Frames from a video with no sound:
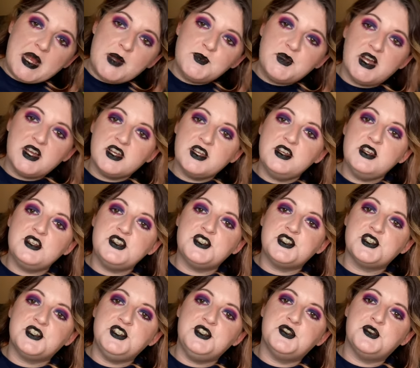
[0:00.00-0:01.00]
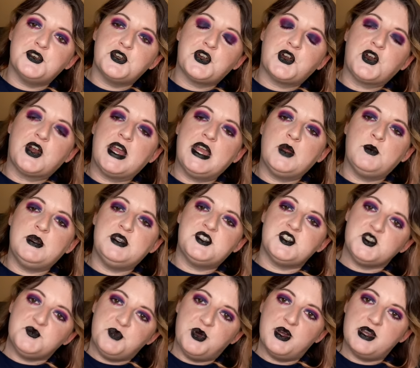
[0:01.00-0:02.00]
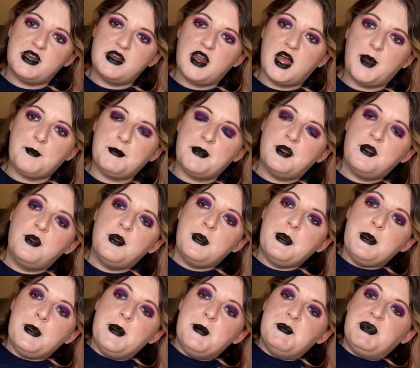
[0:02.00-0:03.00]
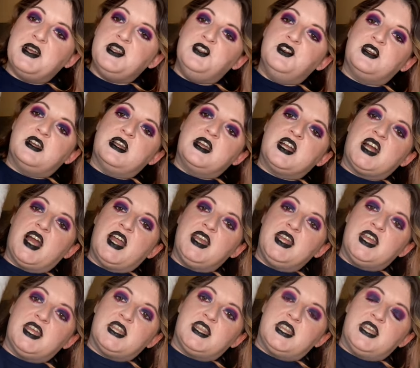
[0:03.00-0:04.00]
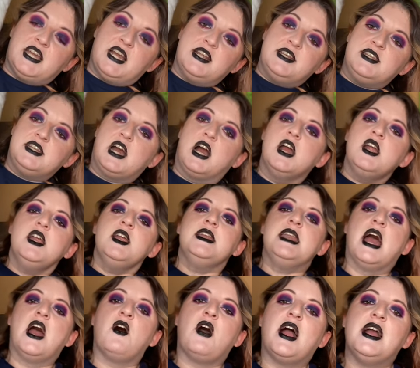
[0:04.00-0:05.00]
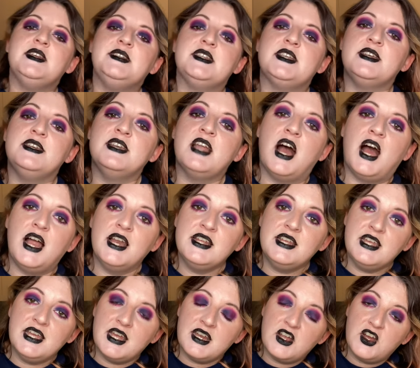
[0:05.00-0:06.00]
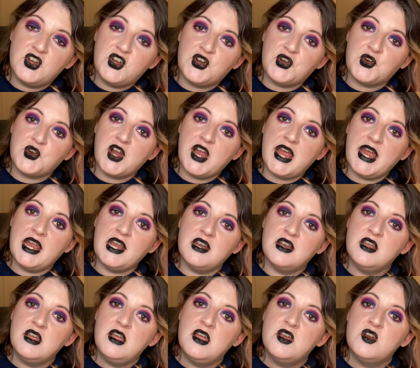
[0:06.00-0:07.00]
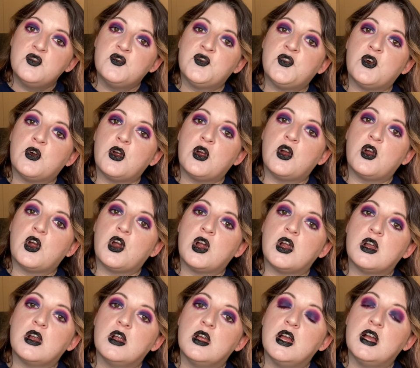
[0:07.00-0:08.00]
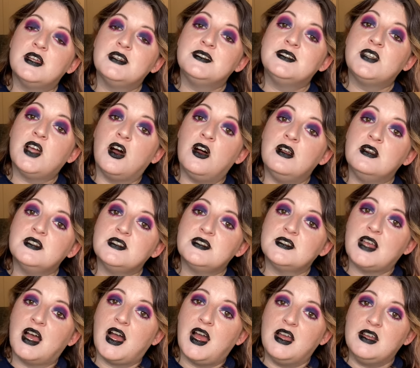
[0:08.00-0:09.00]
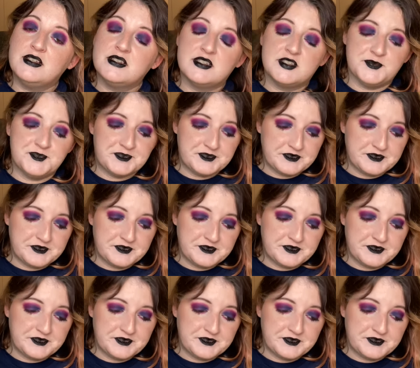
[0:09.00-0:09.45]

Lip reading: I'm not going to show you her crate. We just put it up, but you can kind of get the idea. Now, I did not get a crate for her adult size.